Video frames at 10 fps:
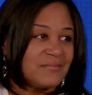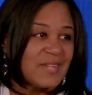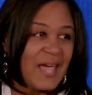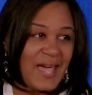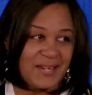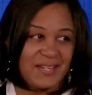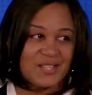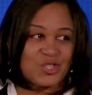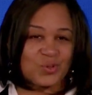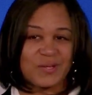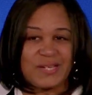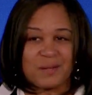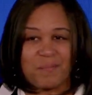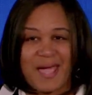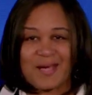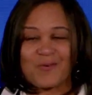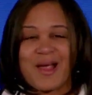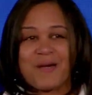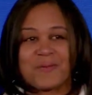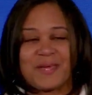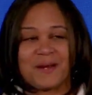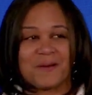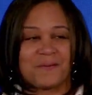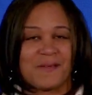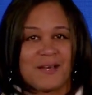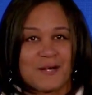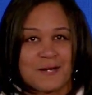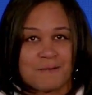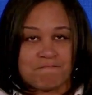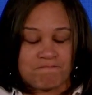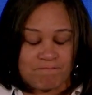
had history and background there. Um,